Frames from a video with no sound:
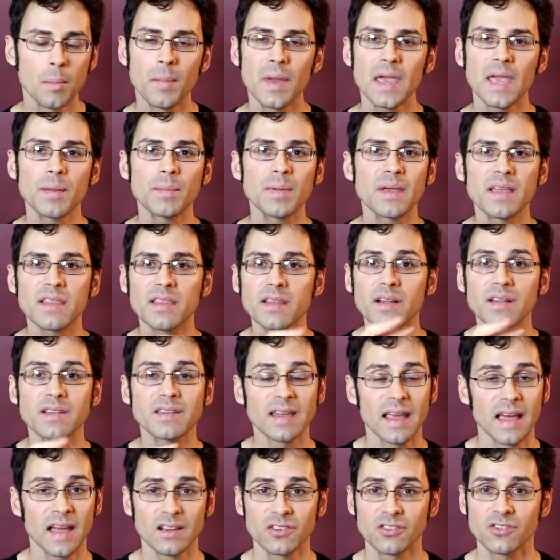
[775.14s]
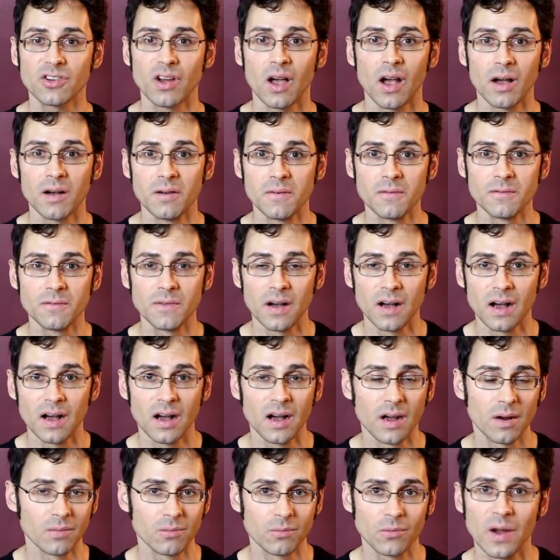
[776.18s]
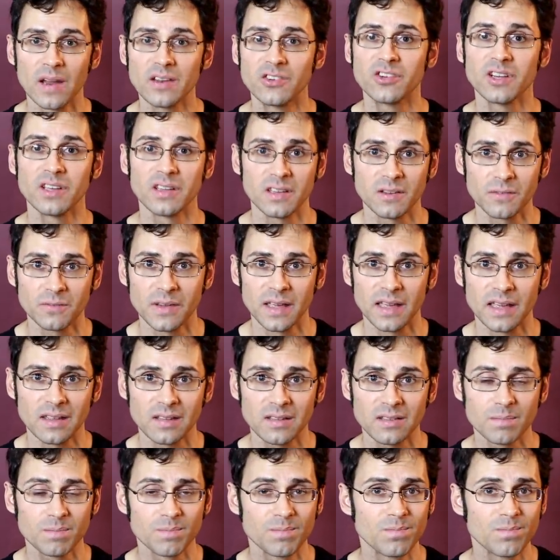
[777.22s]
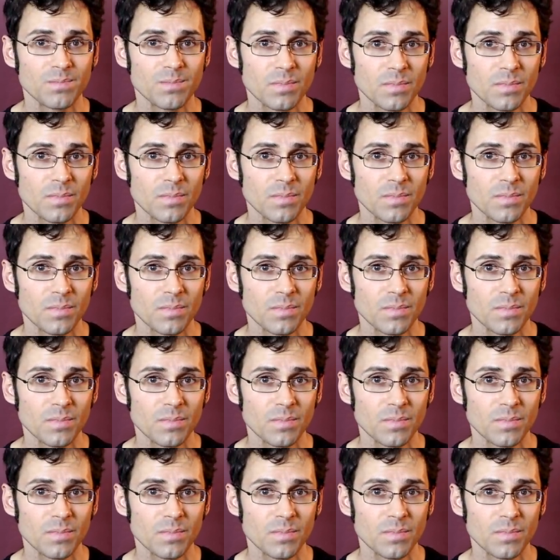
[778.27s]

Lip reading: Maybe a little dash of red chili flakes.